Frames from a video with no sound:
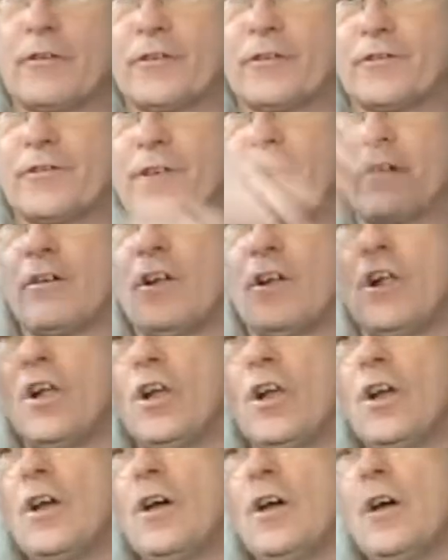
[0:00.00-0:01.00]
guitar.
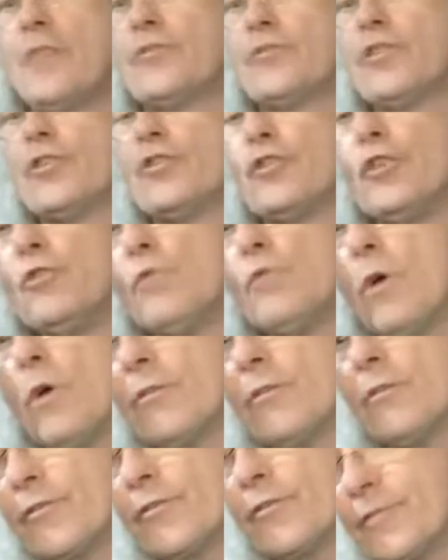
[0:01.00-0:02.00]
The
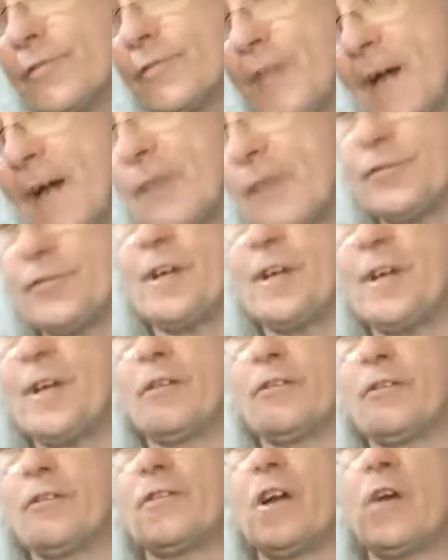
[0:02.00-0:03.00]

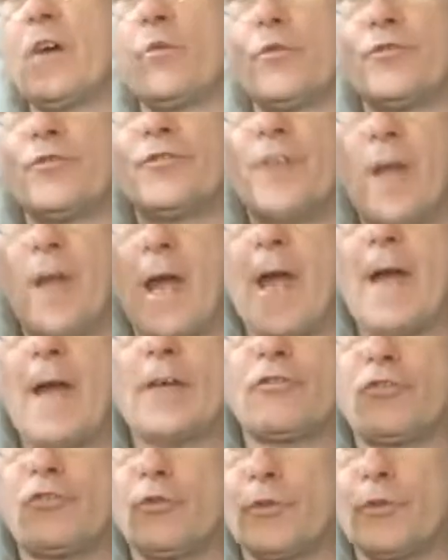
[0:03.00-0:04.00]
$200,000 guitar was the
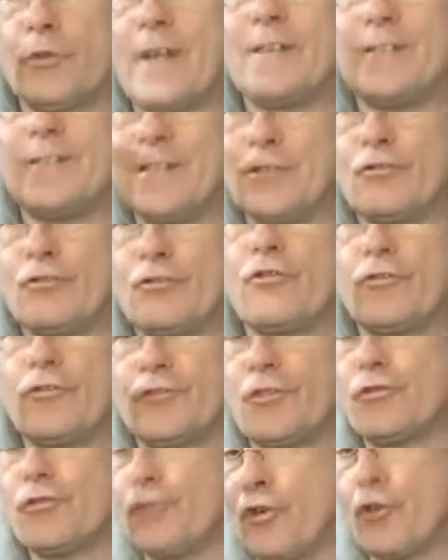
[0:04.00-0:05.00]
actual
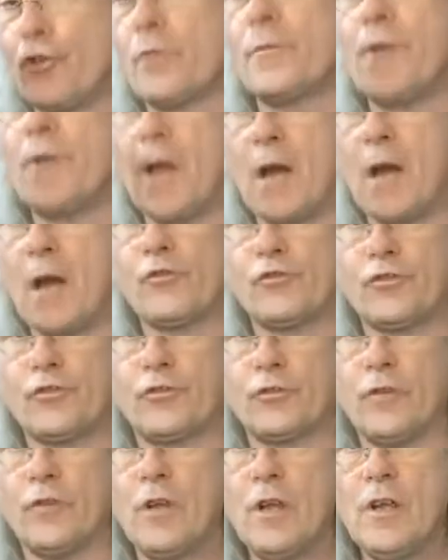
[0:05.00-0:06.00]
1936 Herman
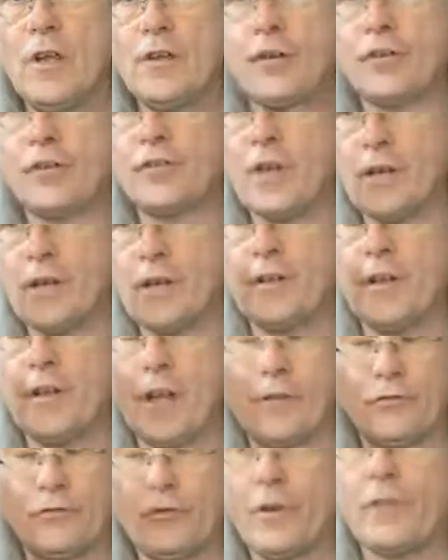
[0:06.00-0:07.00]
Hauser guitar that
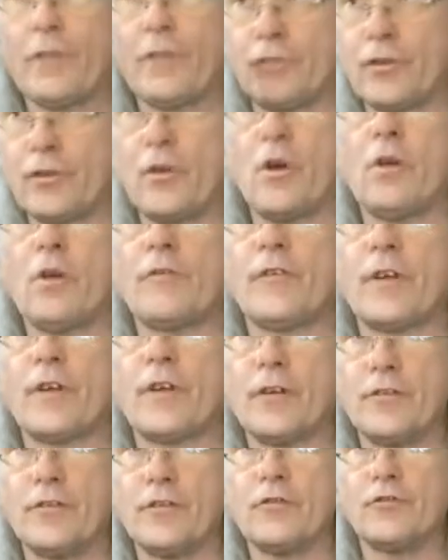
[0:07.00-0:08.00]
Andres
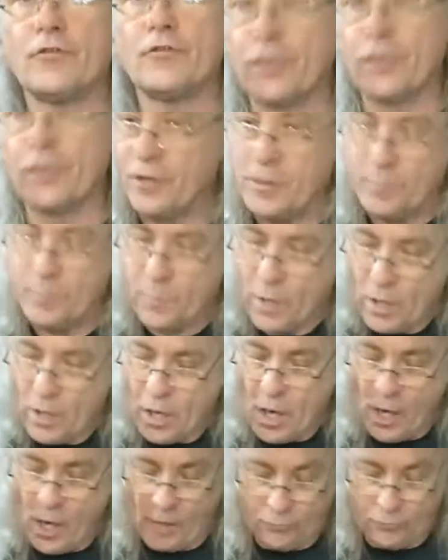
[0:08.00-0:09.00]
Segovia used, because
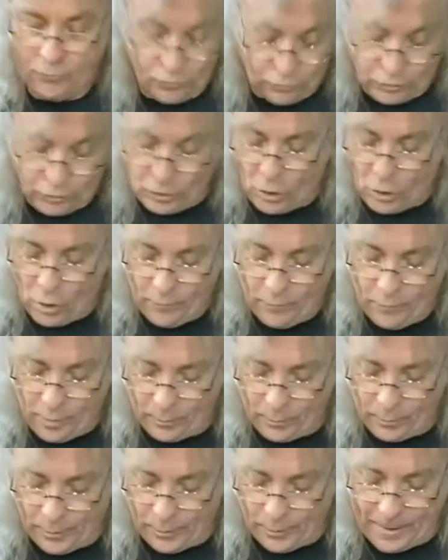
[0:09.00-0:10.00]
Segovia
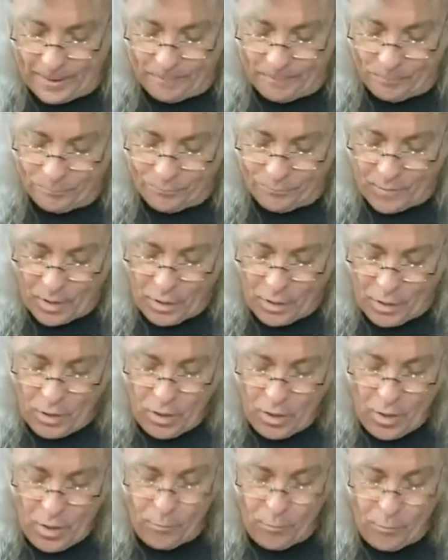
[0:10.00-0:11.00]
played
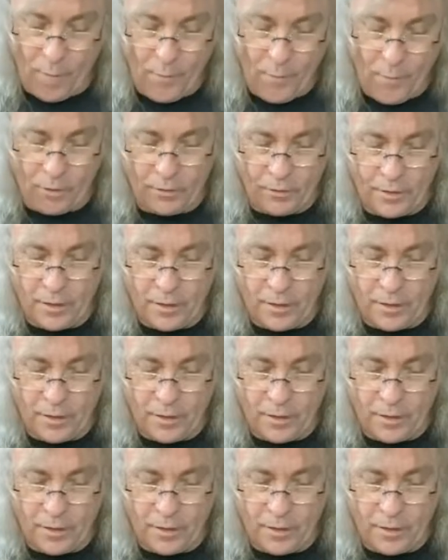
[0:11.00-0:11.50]
primarily